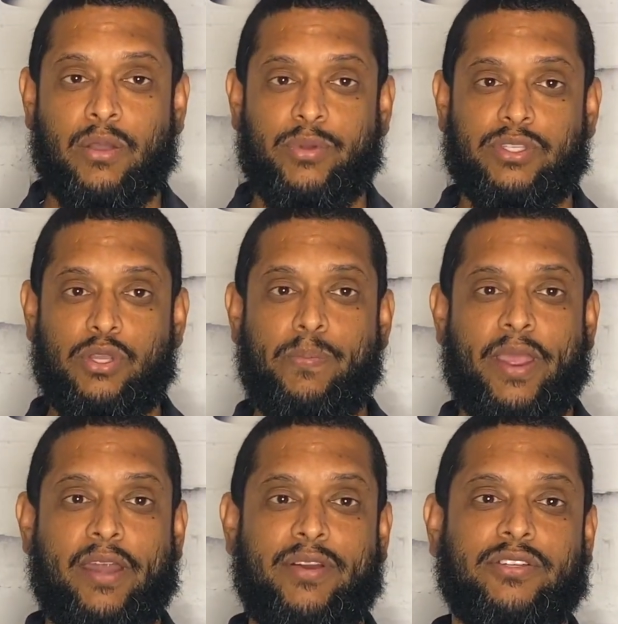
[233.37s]
with two
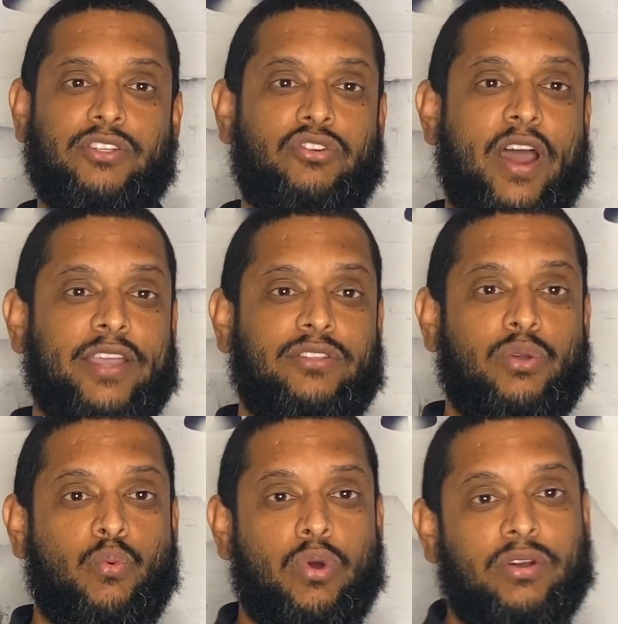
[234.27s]
parents trying
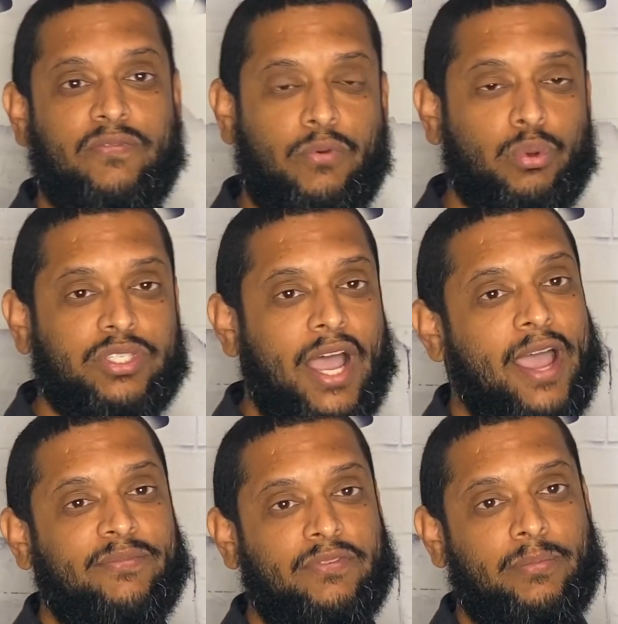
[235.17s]
to work full
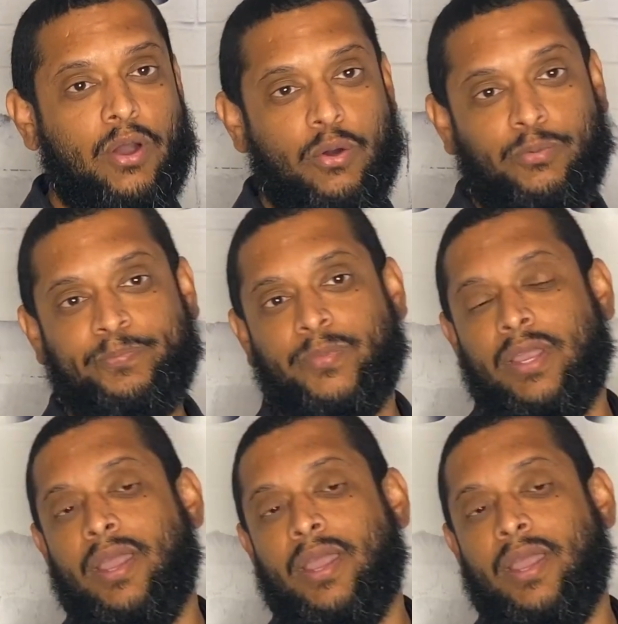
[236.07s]
time from home.